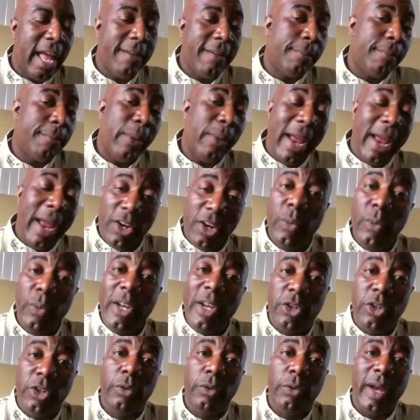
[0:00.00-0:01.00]
a brand new
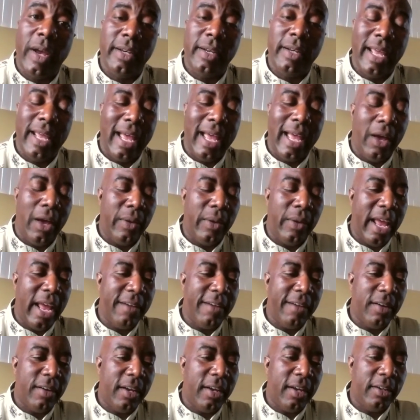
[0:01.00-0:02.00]
intern right now, and I
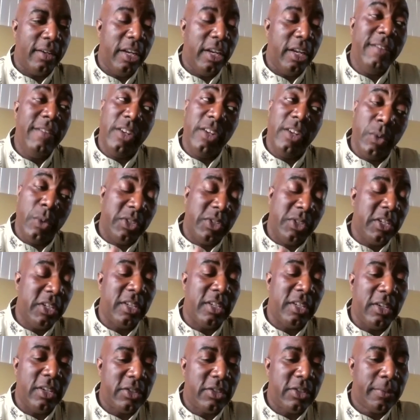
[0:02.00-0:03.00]
have even new
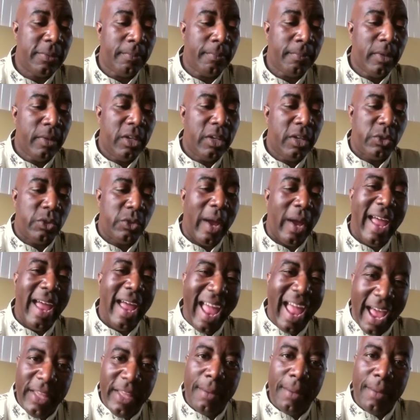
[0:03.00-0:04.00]
assistants. So I
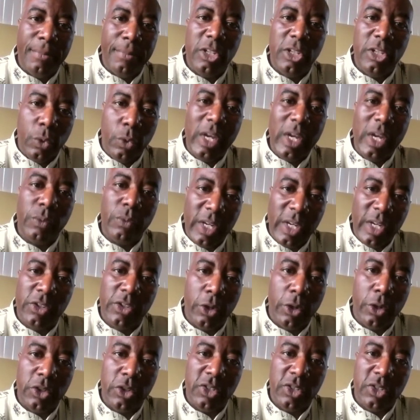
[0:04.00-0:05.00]
have them doing
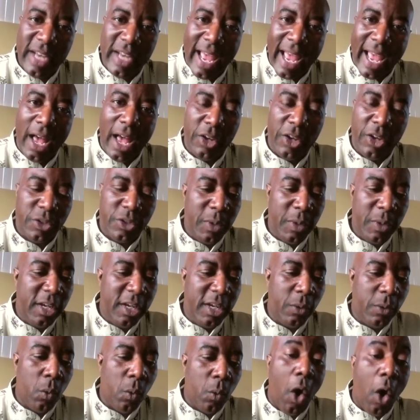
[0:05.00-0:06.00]
research now, so
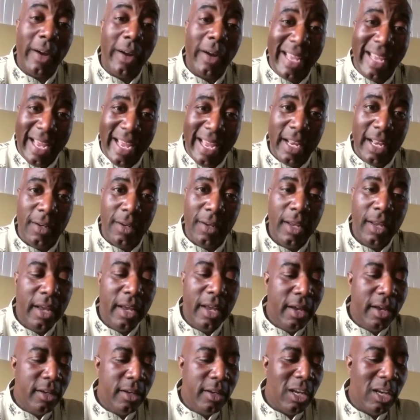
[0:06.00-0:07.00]
we can walk
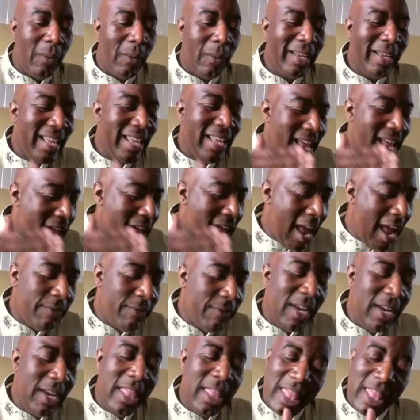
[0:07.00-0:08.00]
in knowing
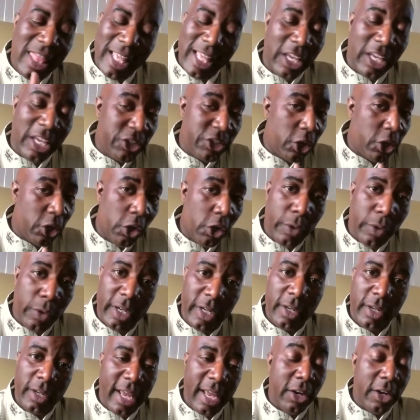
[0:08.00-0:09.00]
everything that's
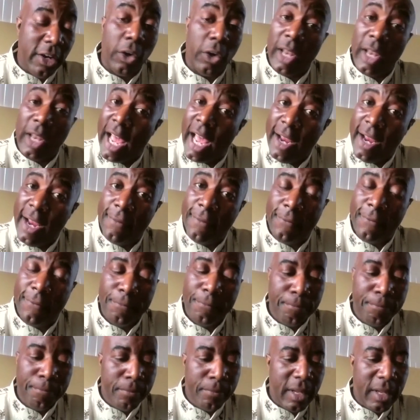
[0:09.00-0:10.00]
current in her life
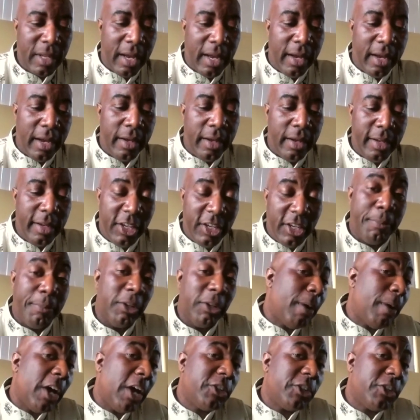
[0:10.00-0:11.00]

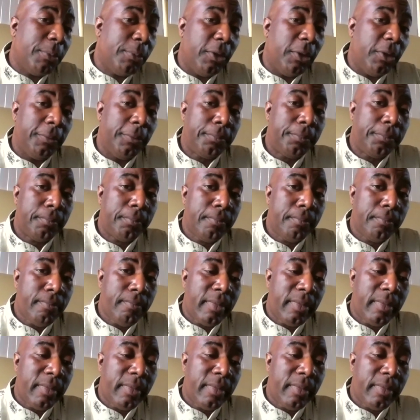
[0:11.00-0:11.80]
as much as possible.